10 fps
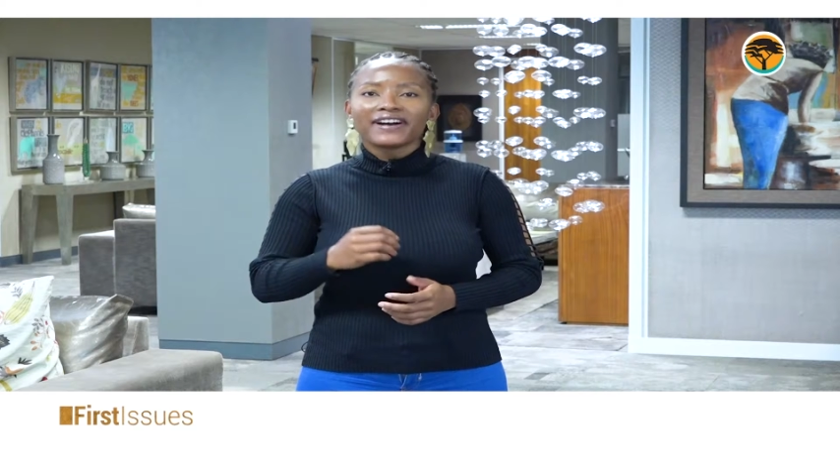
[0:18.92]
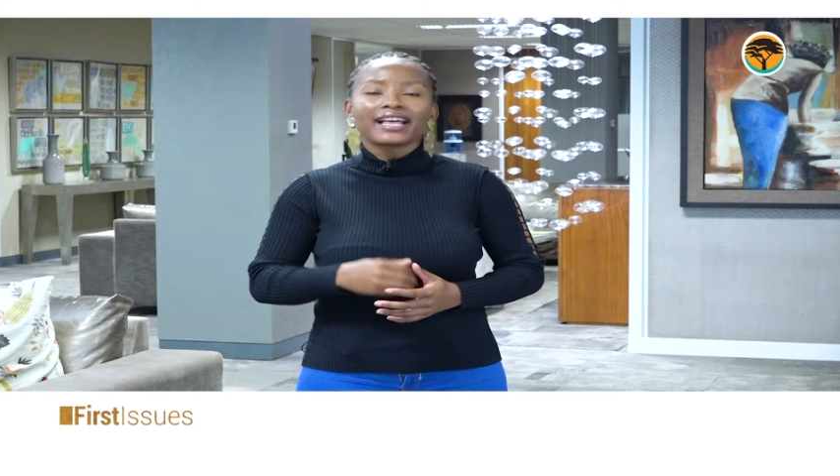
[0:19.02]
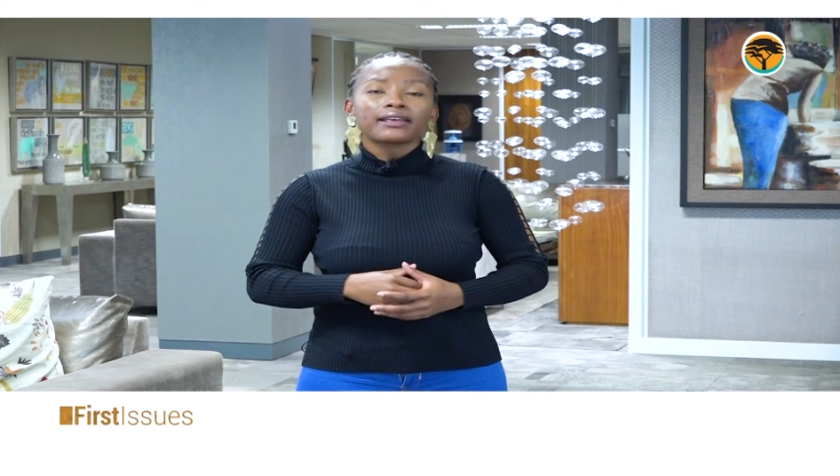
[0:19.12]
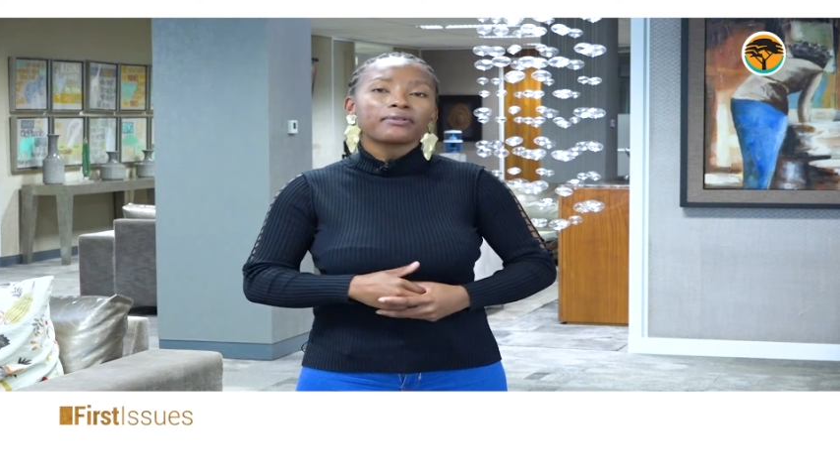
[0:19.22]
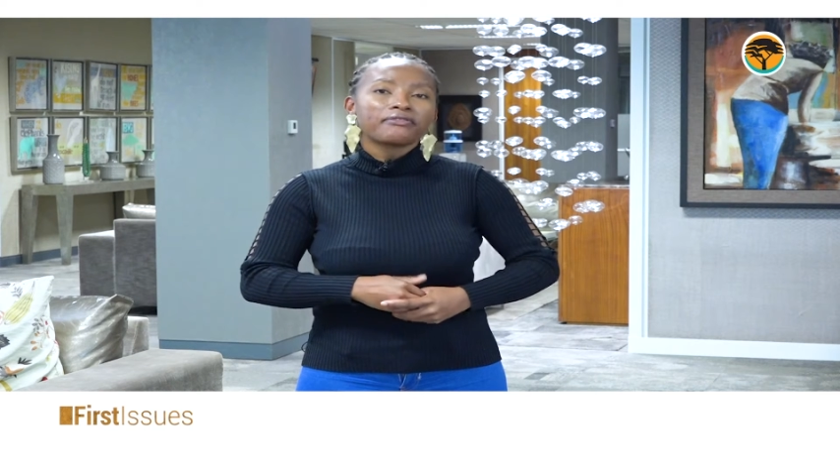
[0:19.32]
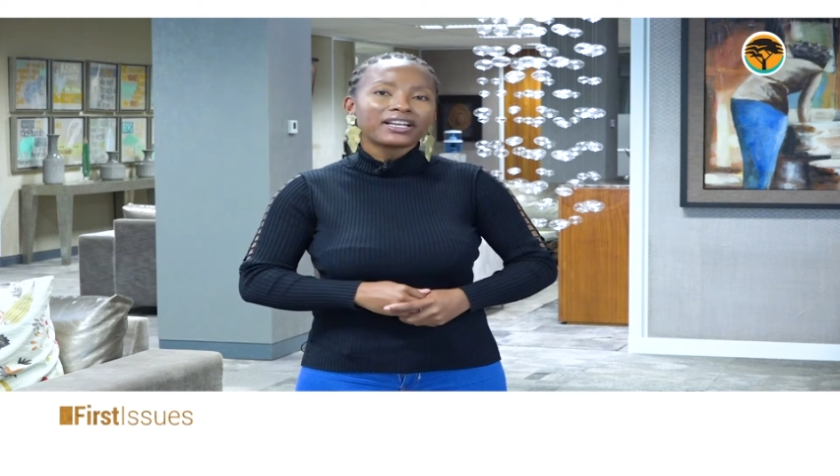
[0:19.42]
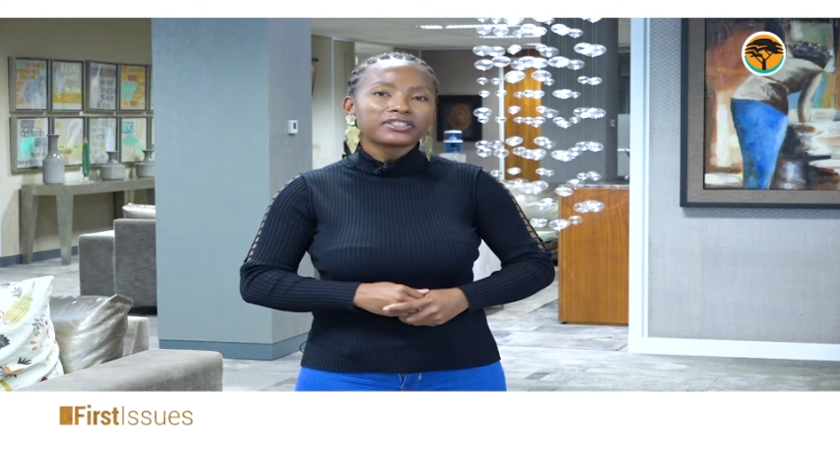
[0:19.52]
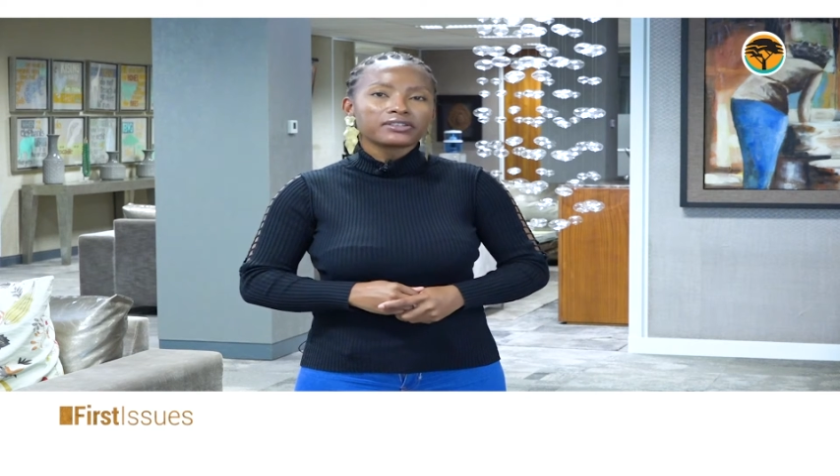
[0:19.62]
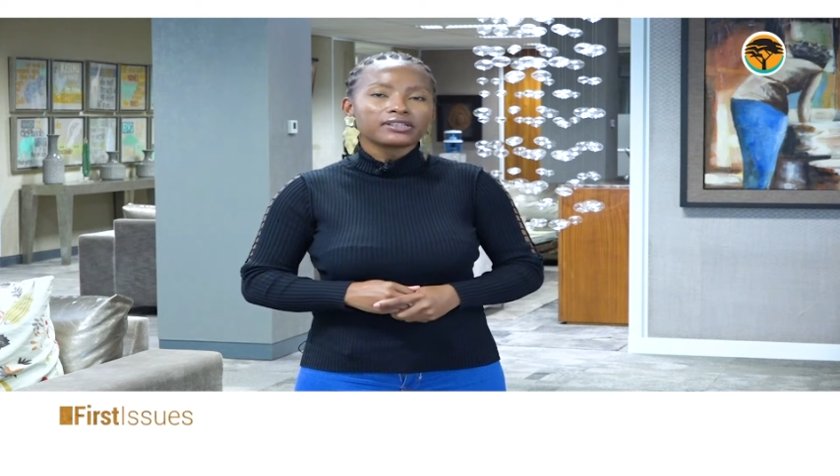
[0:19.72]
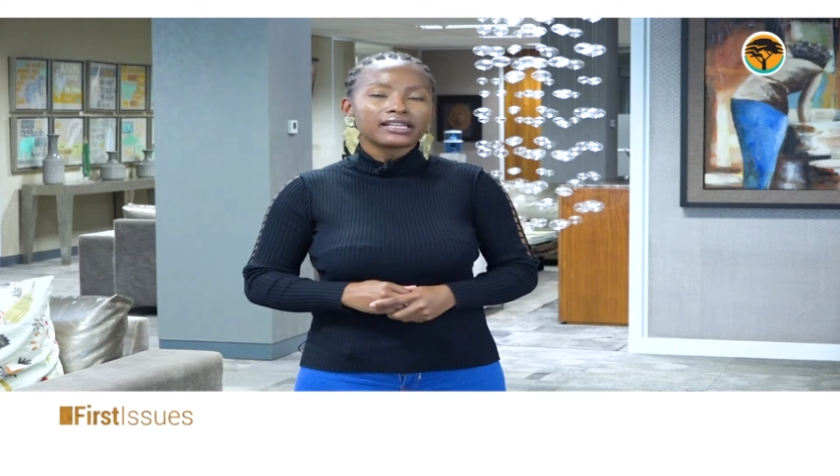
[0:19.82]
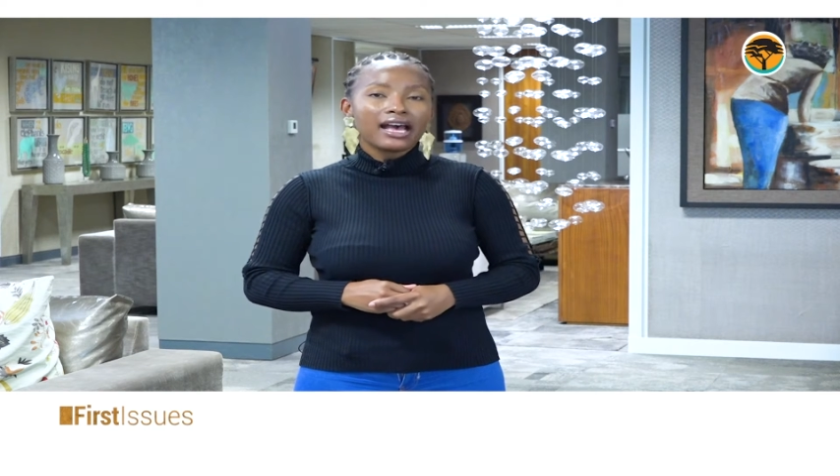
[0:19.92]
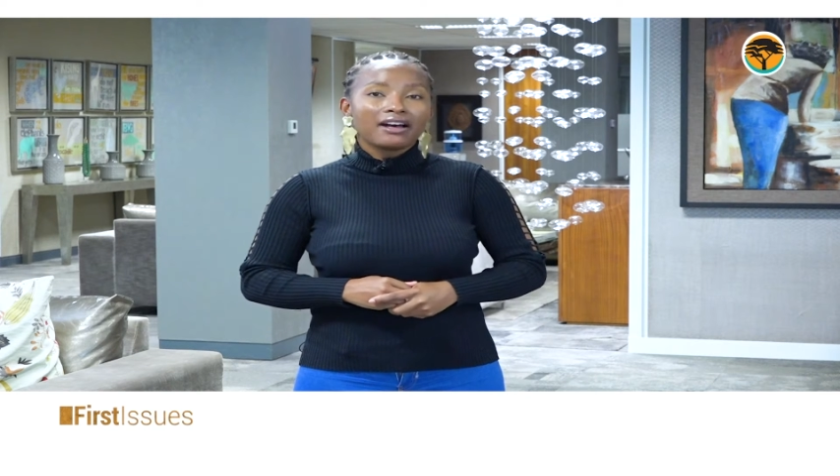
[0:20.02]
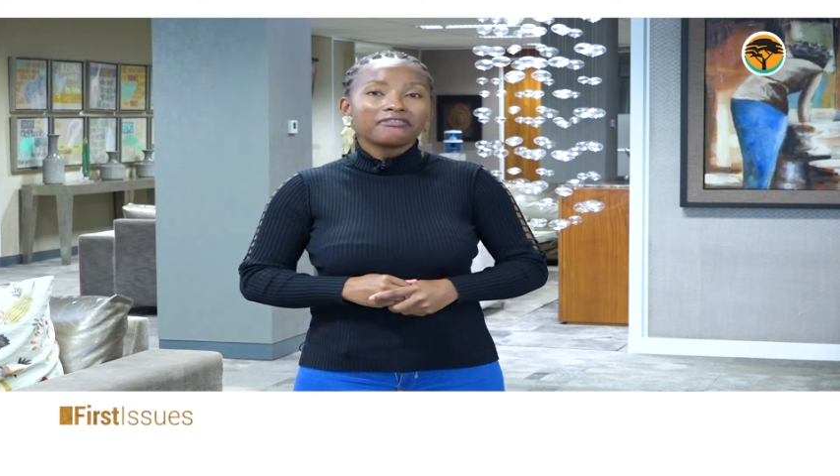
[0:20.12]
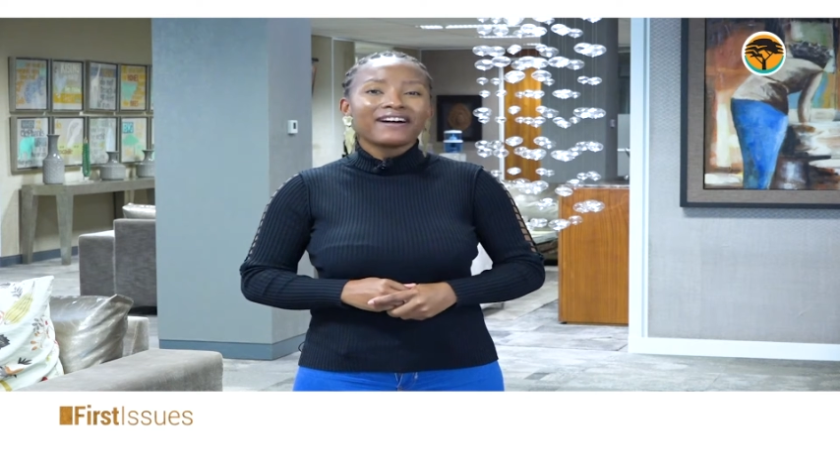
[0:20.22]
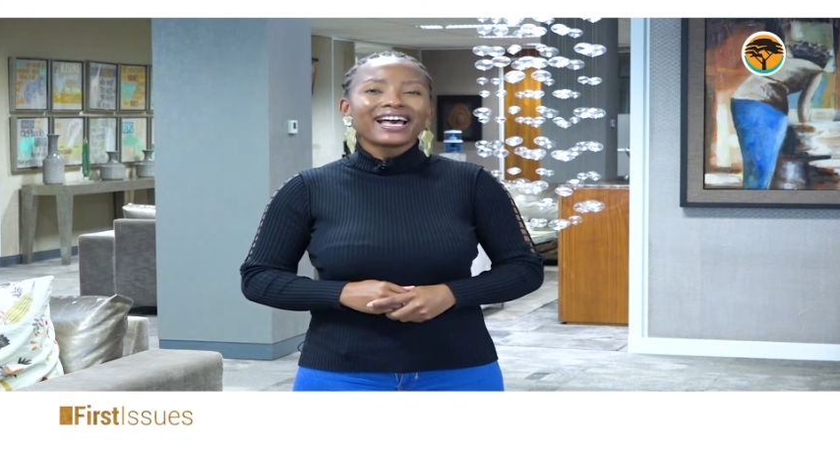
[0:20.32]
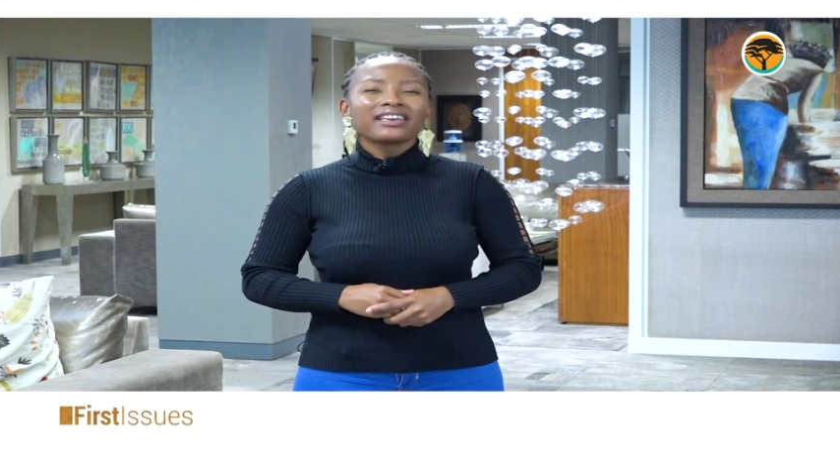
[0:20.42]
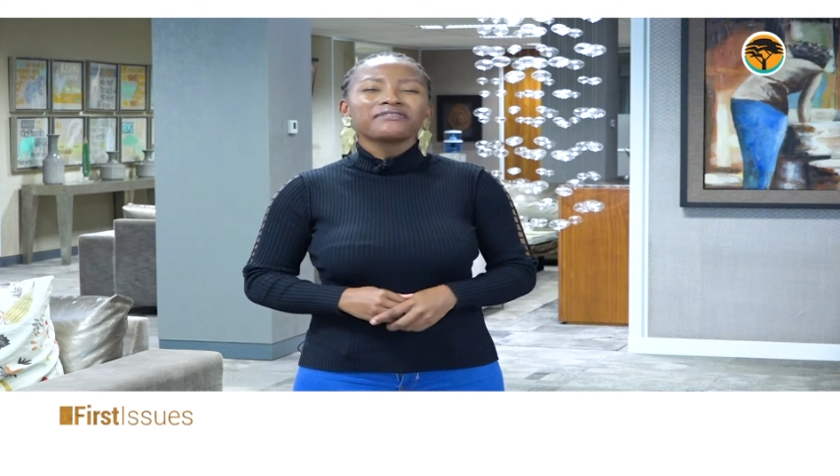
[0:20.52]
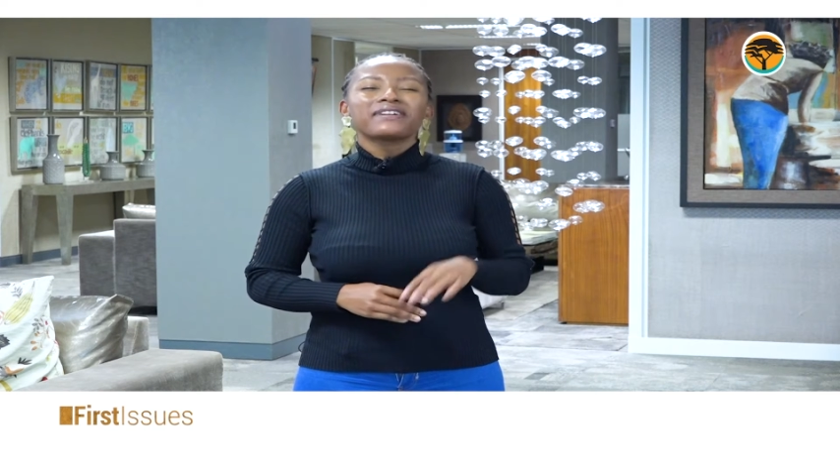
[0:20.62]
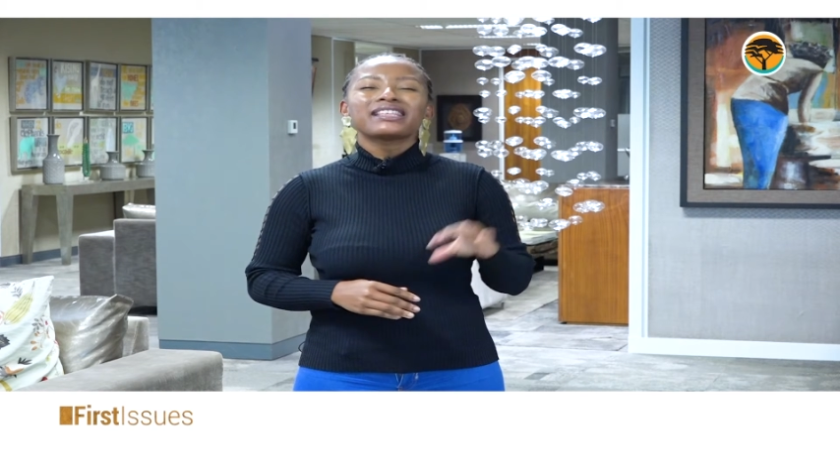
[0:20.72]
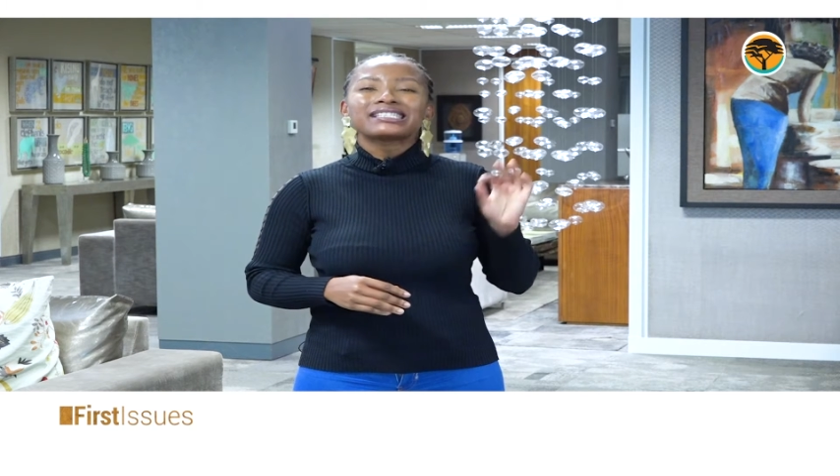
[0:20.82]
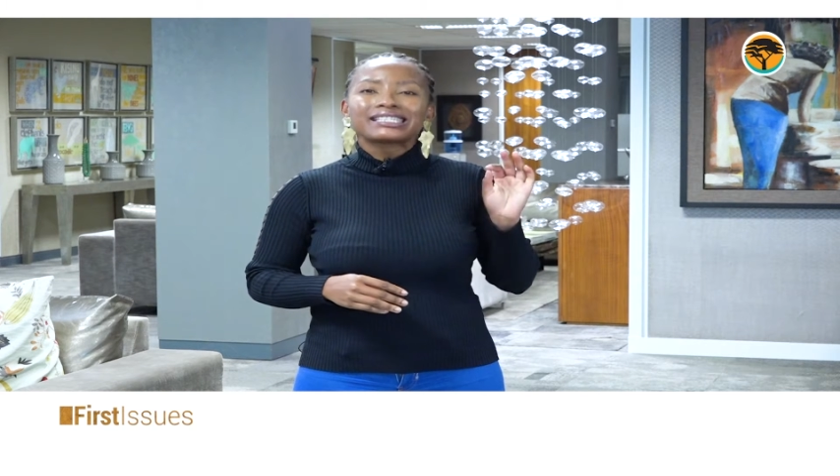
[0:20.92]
of other professionals vying for the